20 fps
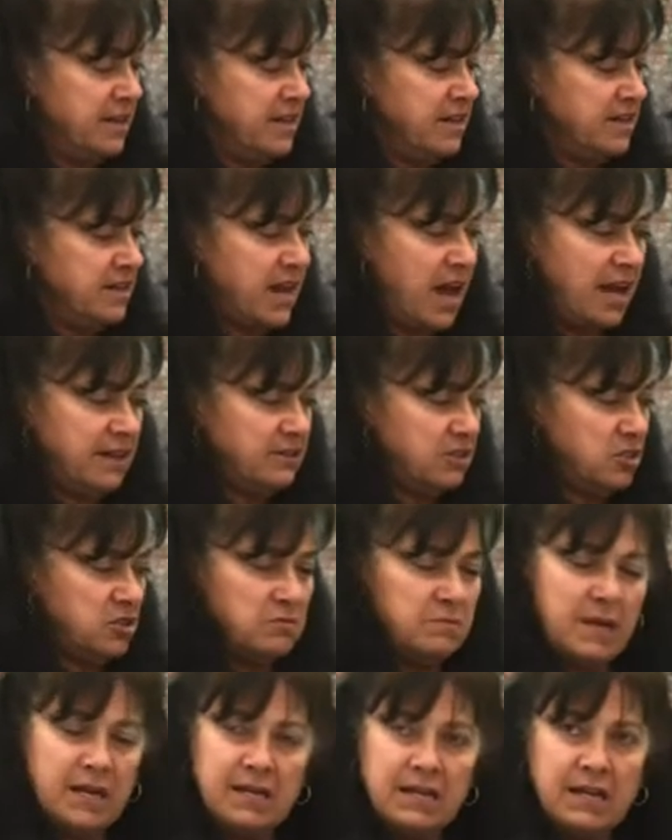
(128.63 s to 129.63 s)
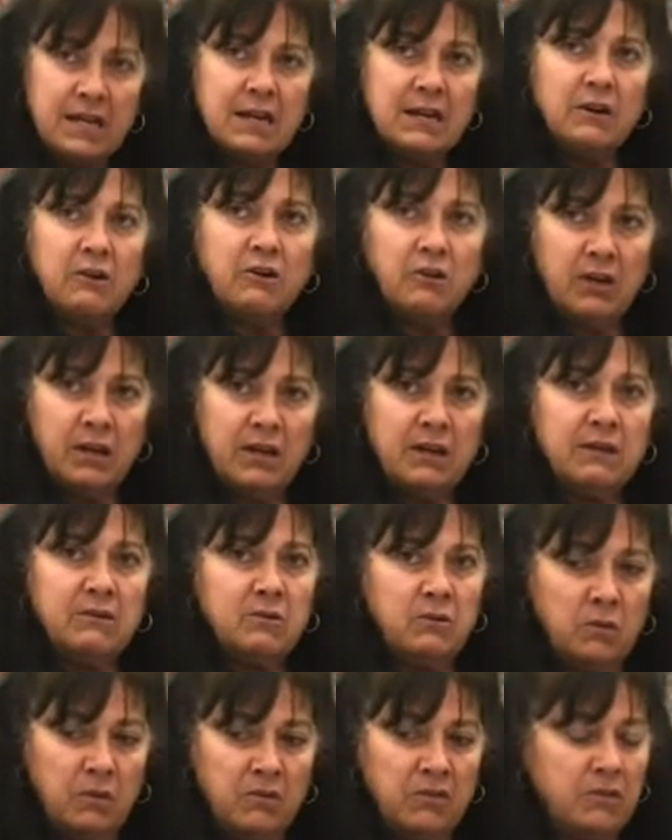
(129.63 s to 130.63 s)
not too many here in
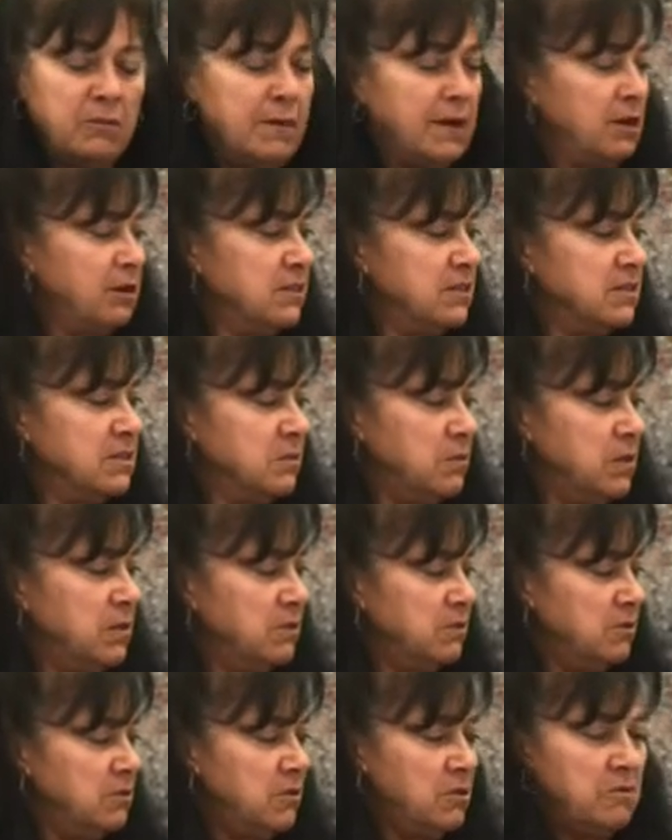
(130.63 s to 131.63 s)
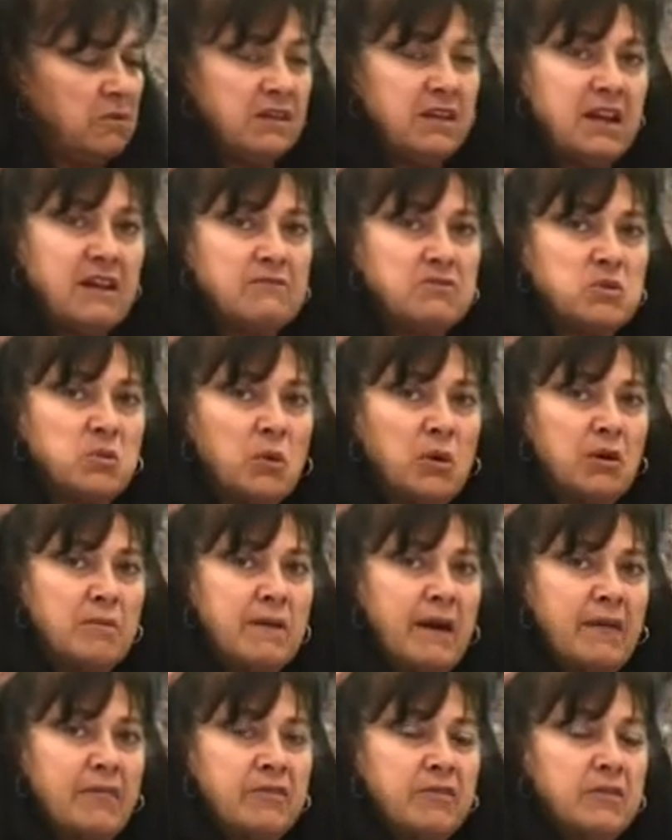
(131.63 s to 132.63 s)
North America, so we don't really have to worry
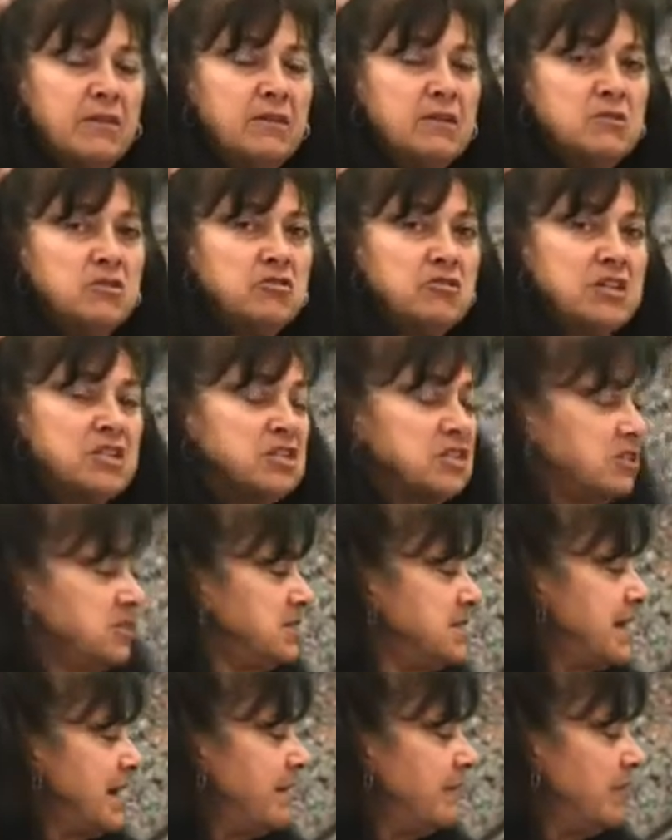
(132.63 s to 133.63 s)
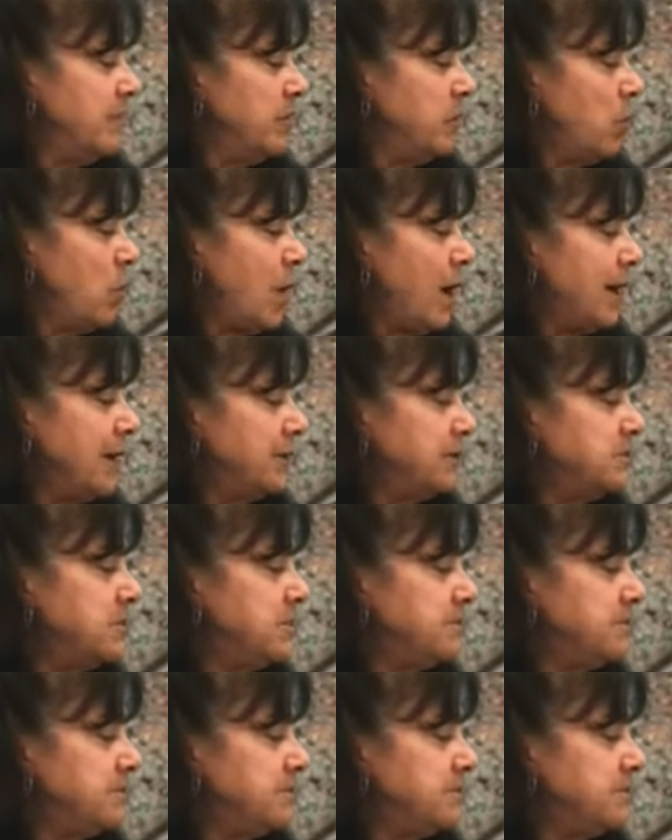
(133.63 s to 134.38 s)
about tarantulas out in the wild.